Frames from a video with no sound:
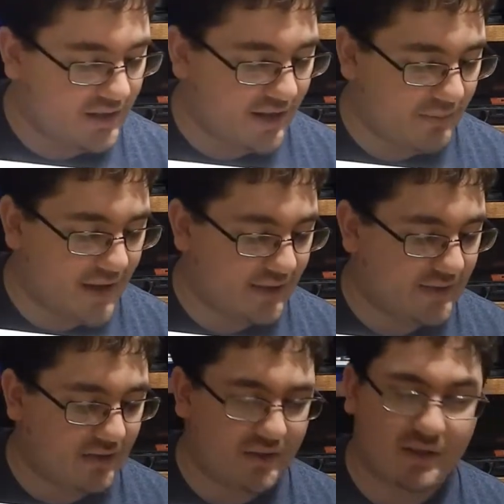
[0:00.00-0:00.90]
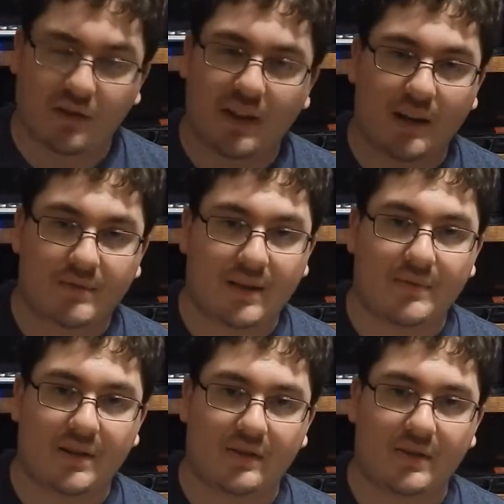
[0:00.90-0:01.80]
Not a bad deal, considering
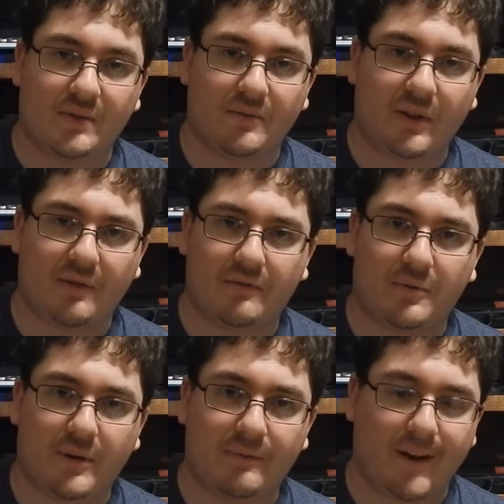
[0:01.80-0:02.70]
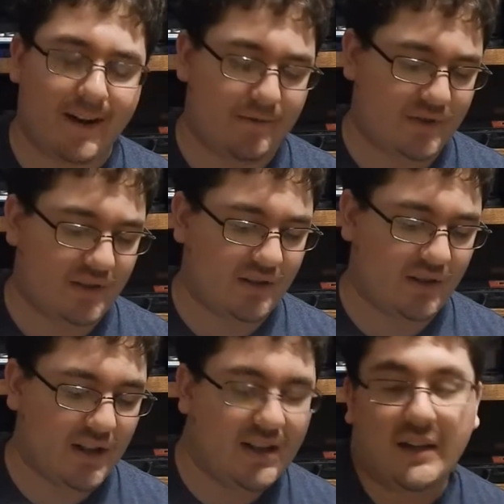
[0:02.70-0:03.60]
GameStop sells this for like $45 still.